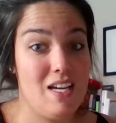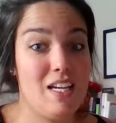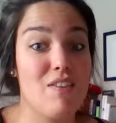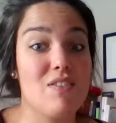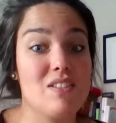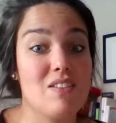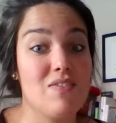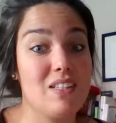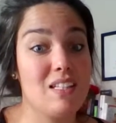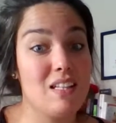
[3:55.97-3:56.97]
Give
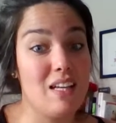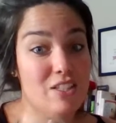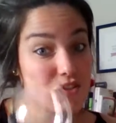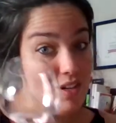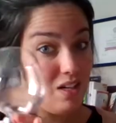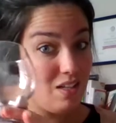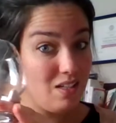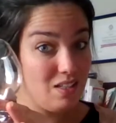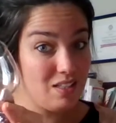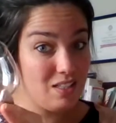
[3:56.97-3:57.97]
yourself a little extra,
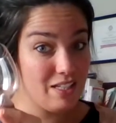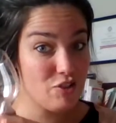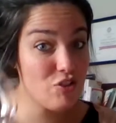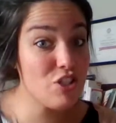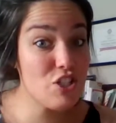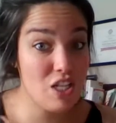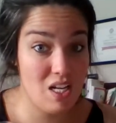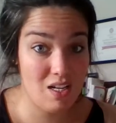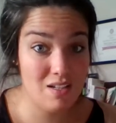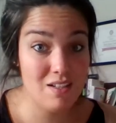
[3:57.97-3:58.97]
a little extra
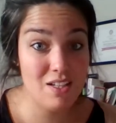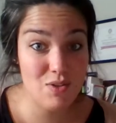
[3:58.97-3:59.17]
sheen.